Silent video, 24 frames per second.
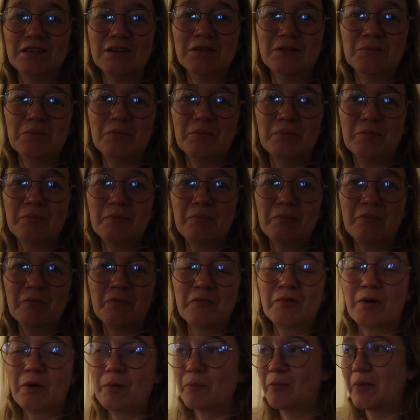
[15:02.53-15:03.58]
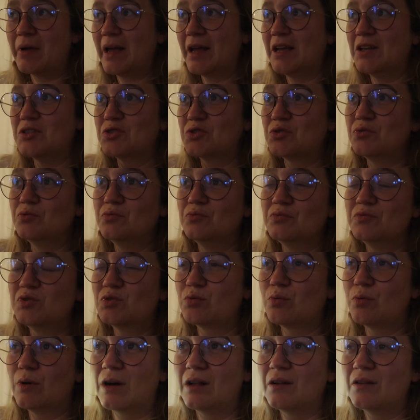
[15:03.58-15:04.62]
the from eight to
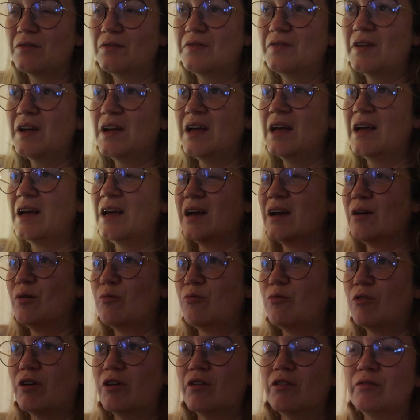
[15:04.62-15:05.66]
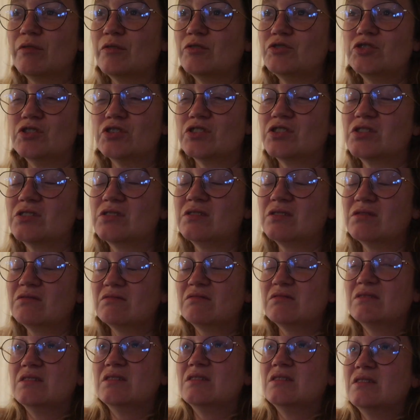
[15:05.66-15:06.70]
twelve were just
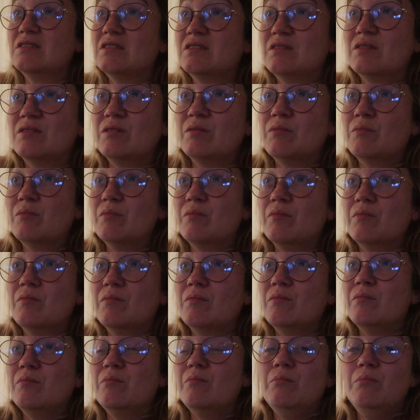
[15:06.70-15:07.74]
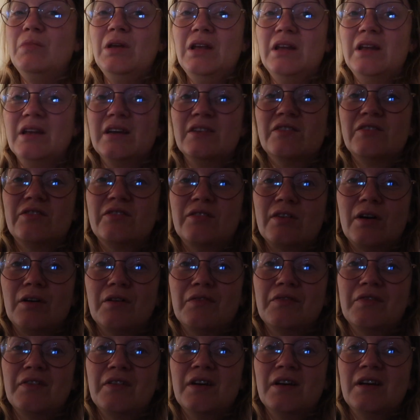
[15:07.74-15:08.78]
meeting
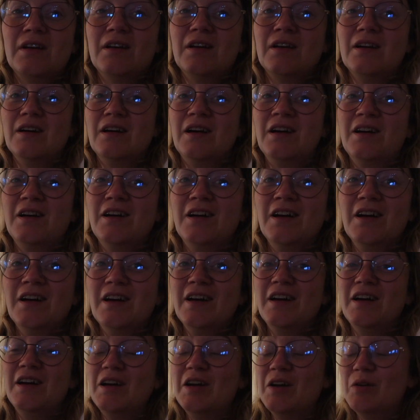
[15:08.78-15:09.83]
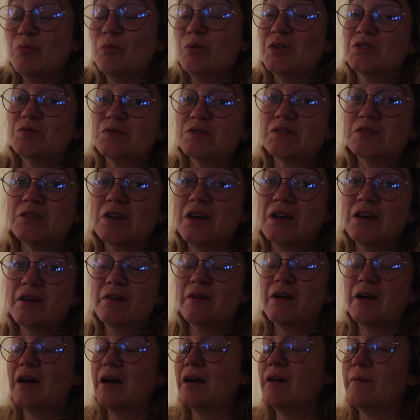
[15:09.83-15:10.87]
stuff, which was
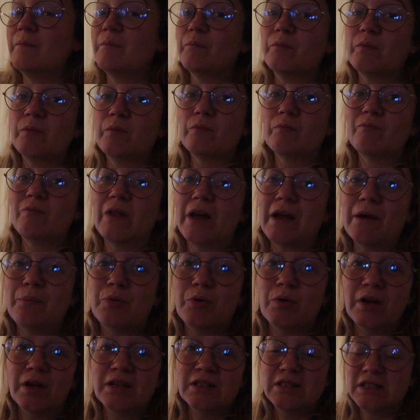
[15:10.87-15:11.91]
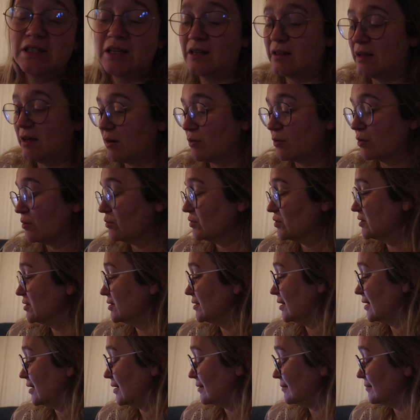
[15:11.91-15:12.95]
um, like pulling teeth out. It
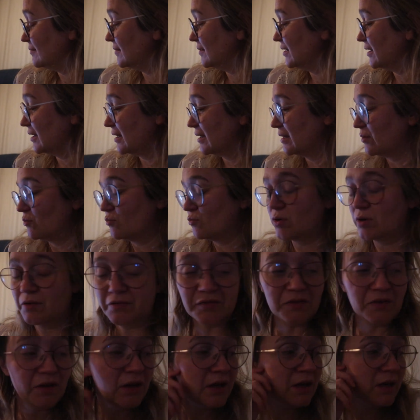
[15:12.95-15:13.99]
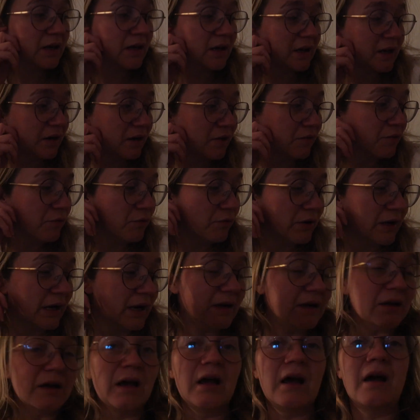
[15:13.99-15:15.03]
was um, a little rough getting through
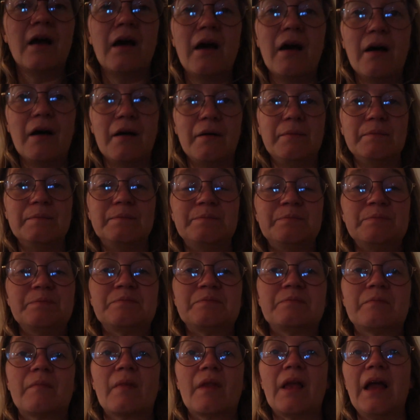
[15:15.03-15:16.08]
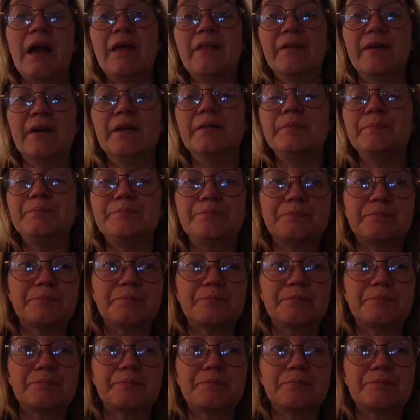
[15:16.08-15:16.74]
that. Um, and then